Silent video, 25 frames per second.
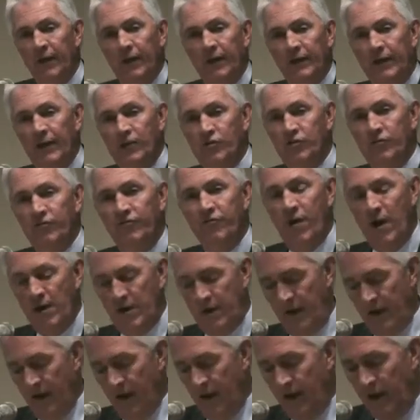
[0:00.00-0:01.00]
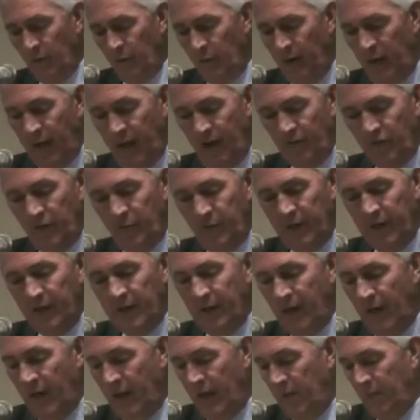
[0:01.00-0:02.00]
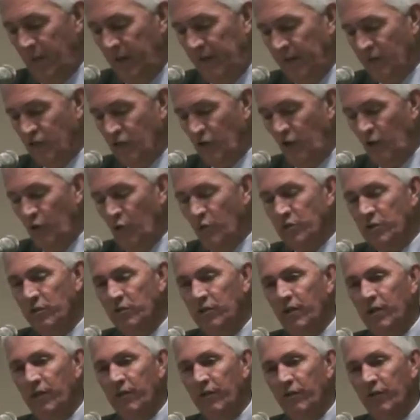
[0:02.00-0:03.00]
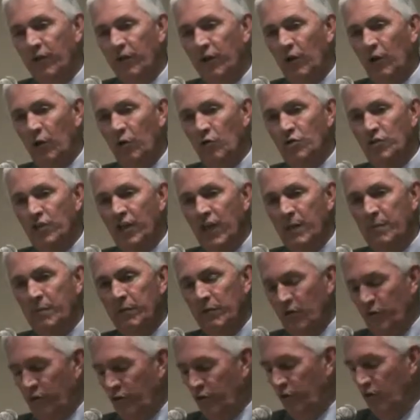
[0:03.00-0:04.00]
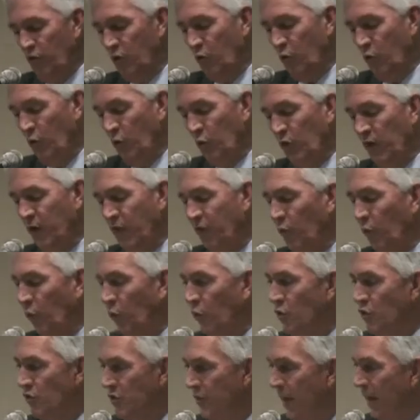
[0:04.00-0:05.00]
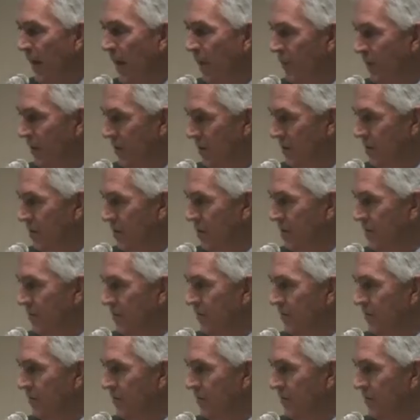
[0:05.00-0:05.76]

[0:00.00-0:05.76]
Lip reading: Gets to Friday night, we have the big game, and it's close in a very close game in the third quarter, and the worst happens.